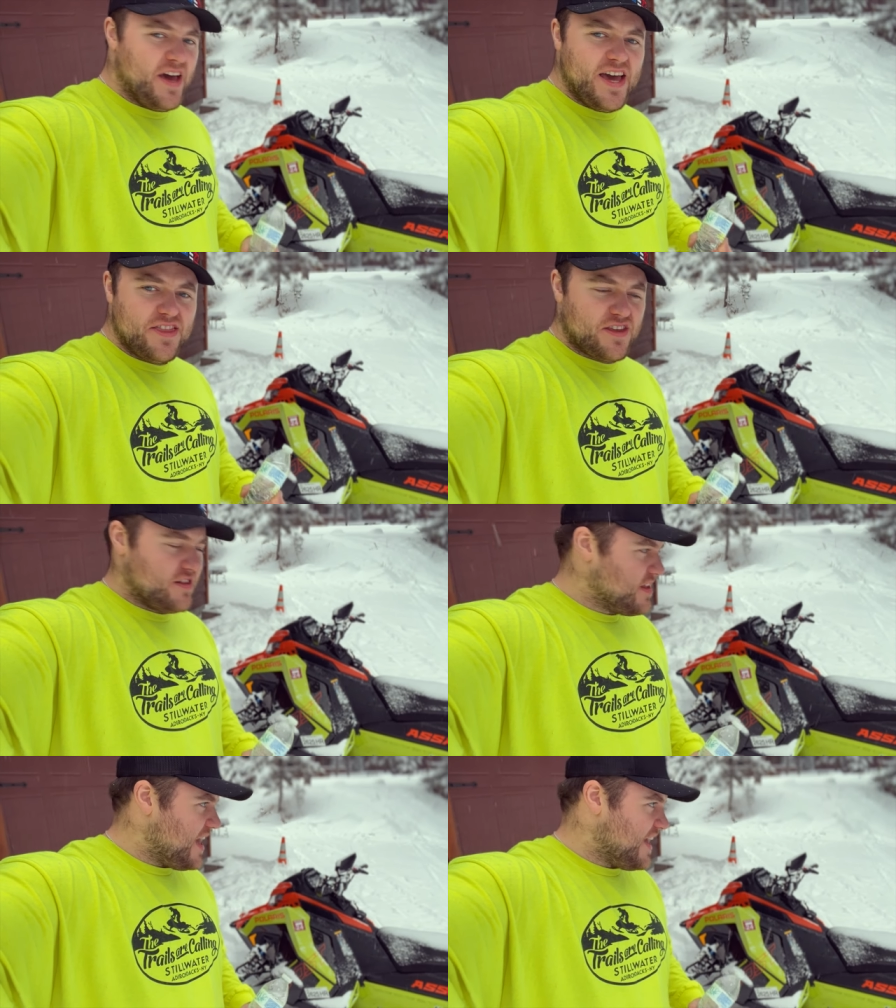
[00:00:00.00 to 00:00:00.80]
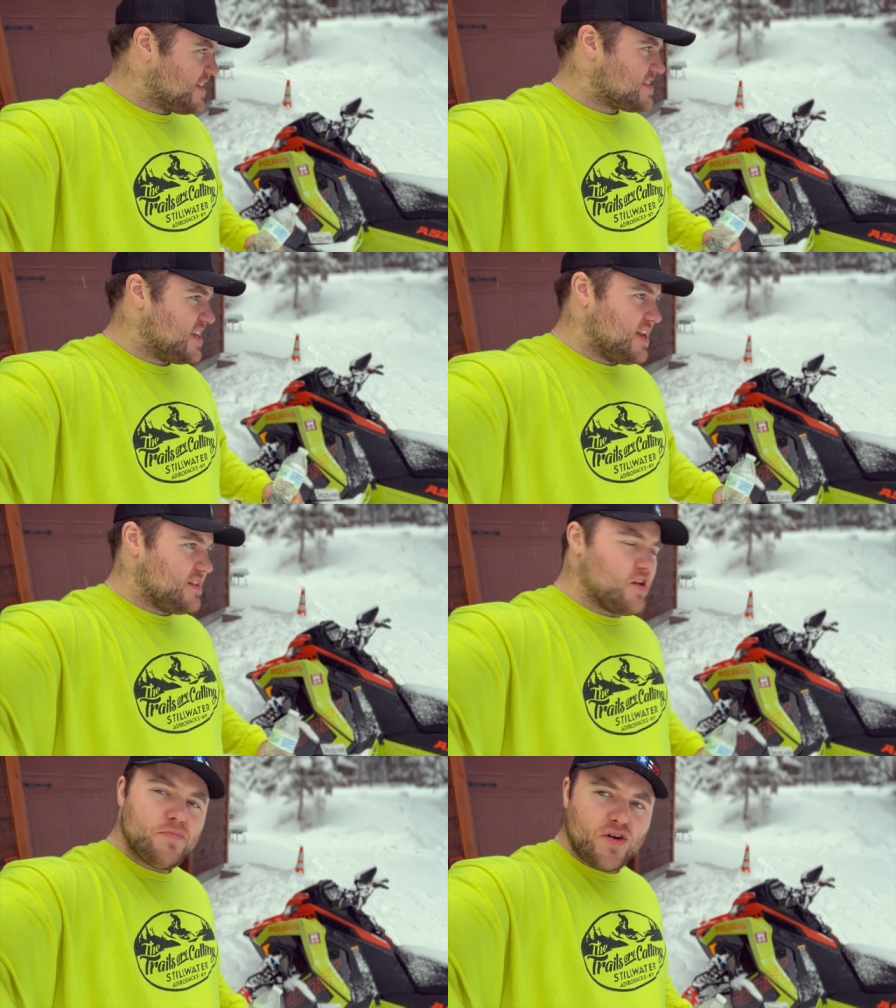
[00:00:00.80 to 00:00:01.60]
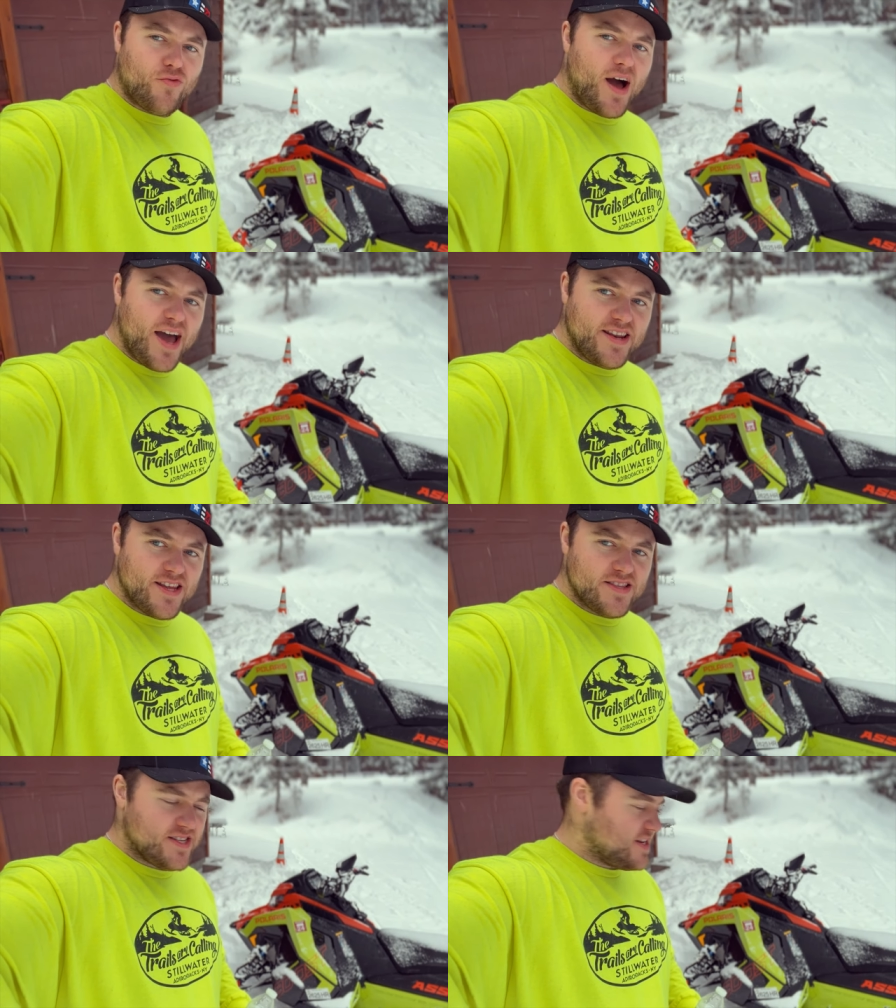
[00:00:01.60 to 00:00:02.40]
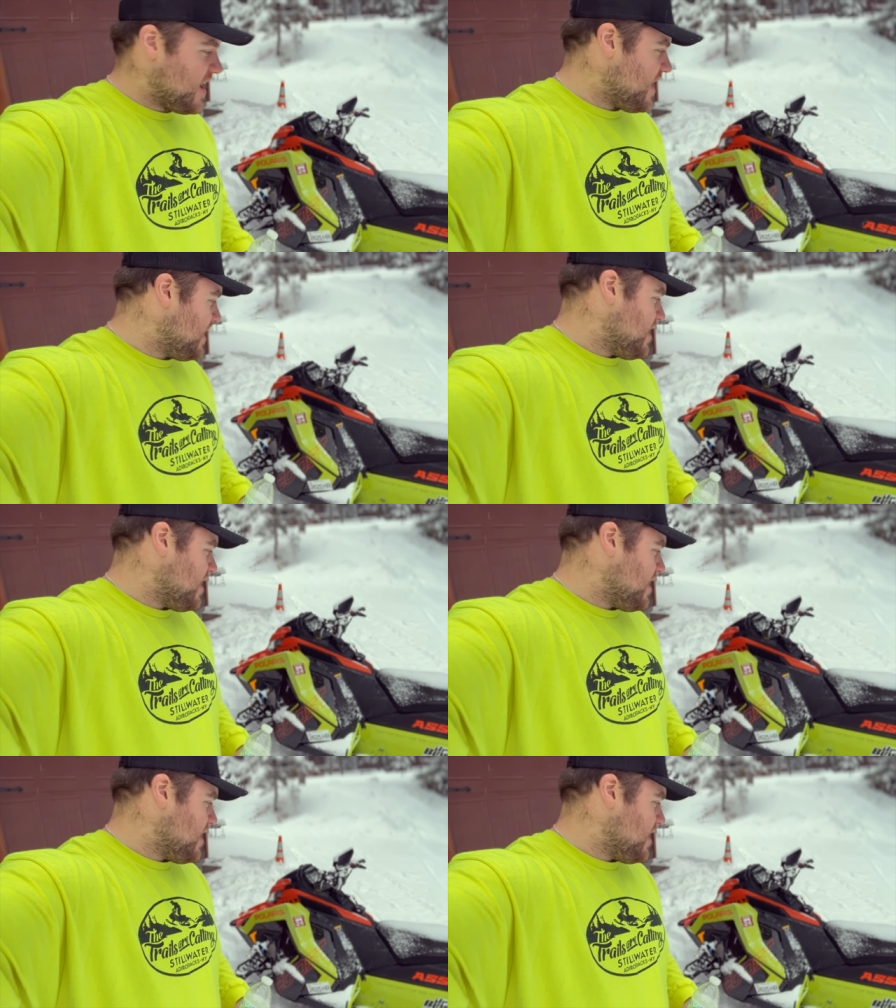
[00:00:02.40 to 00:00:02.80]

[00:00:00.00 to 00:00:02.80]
Hit the lakes, hit a little bit of riding in today.